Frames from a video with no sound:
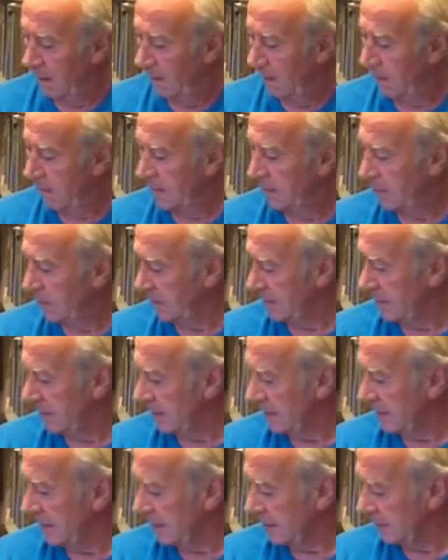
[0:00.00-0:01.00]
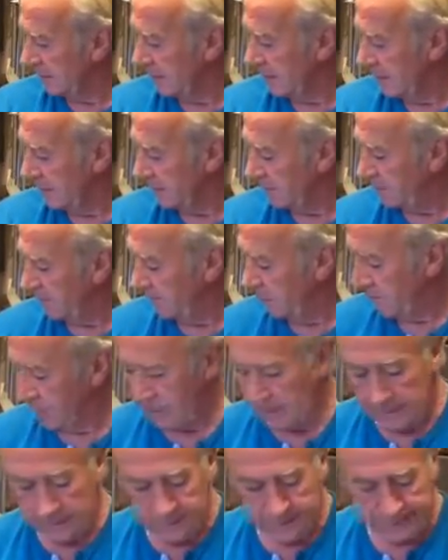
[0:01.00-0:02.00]
This one I had earmarked
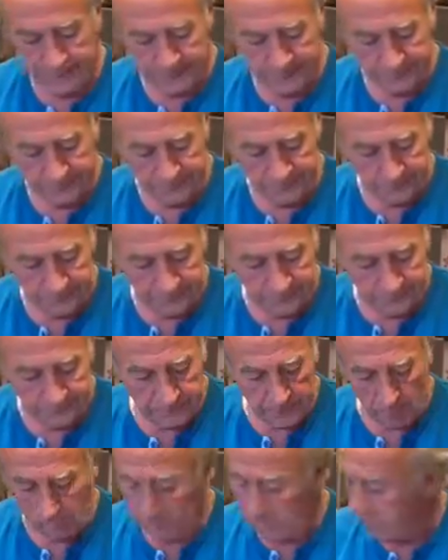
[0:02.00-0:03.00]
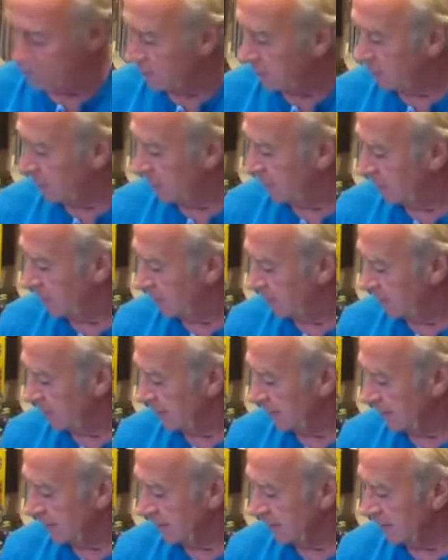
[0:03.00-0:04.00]
for. Oops. This one
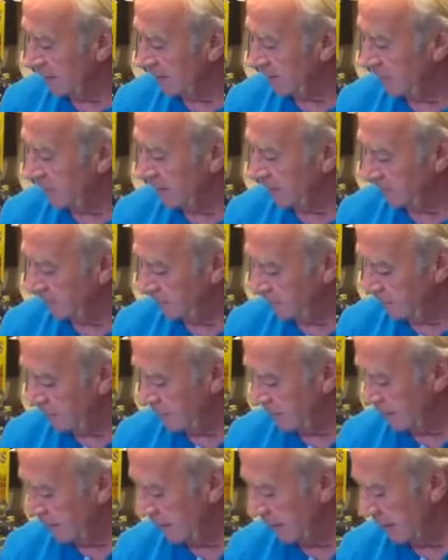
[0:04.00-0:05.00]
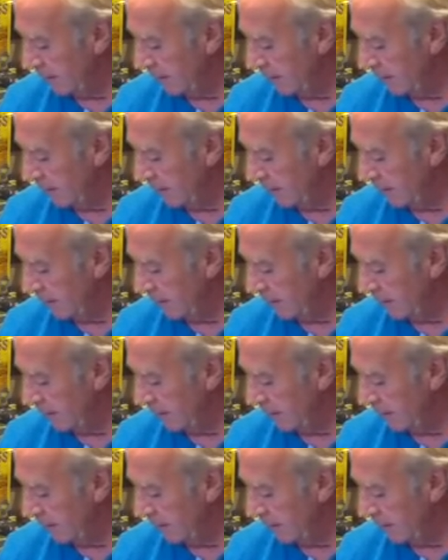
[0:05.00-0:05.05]
I had earmarked for